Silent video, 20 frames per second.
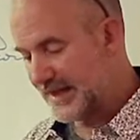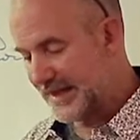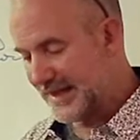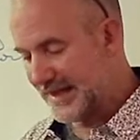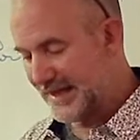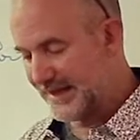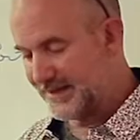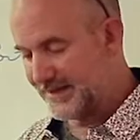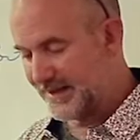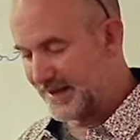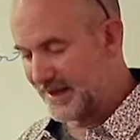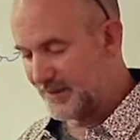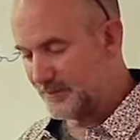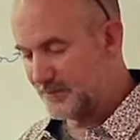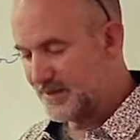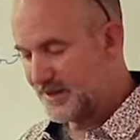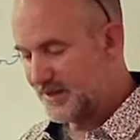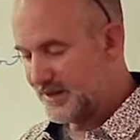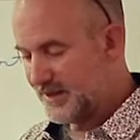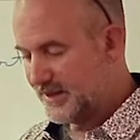and um,
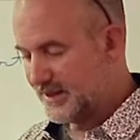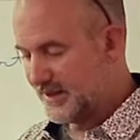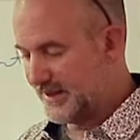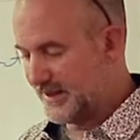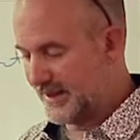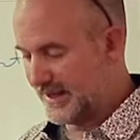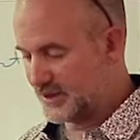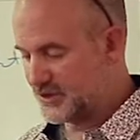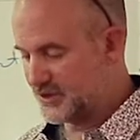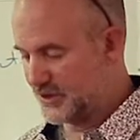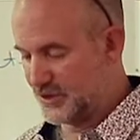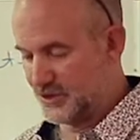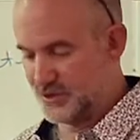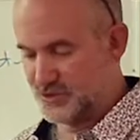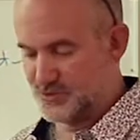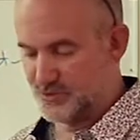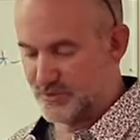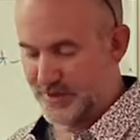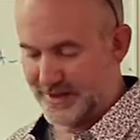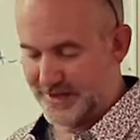he actually
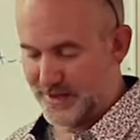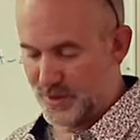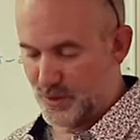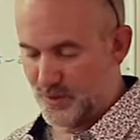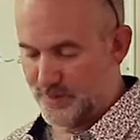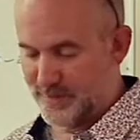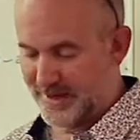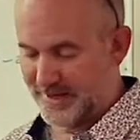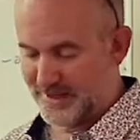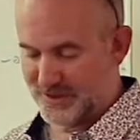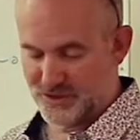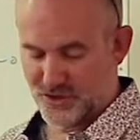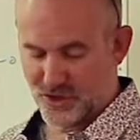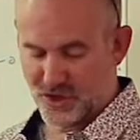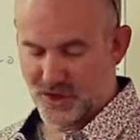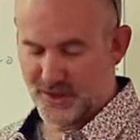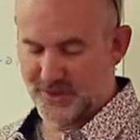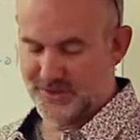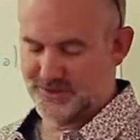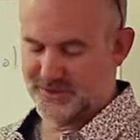used radio opaque
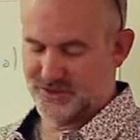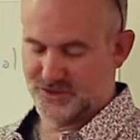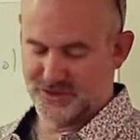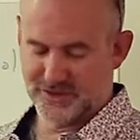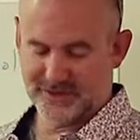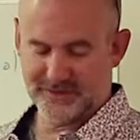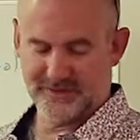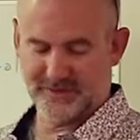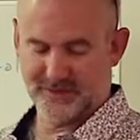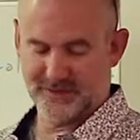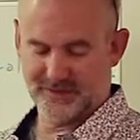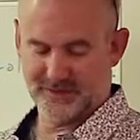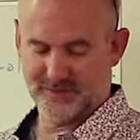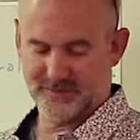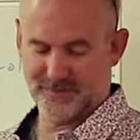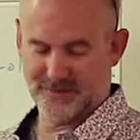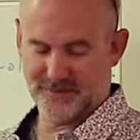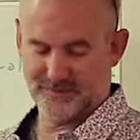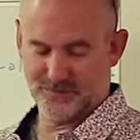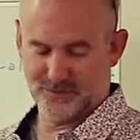dyes injected into
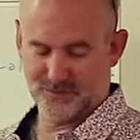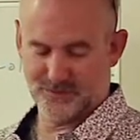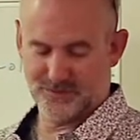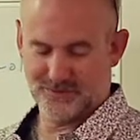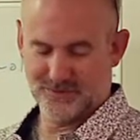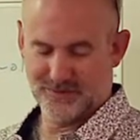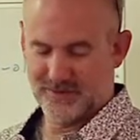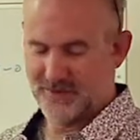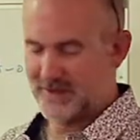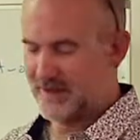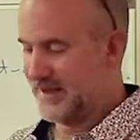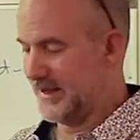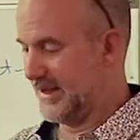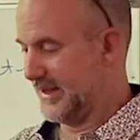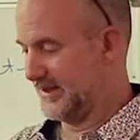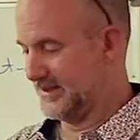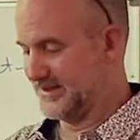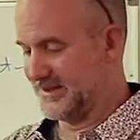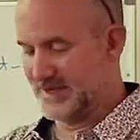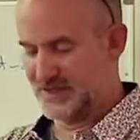people
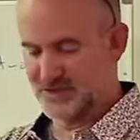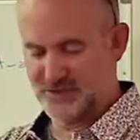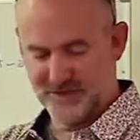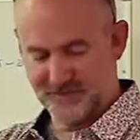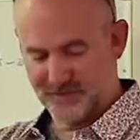and touched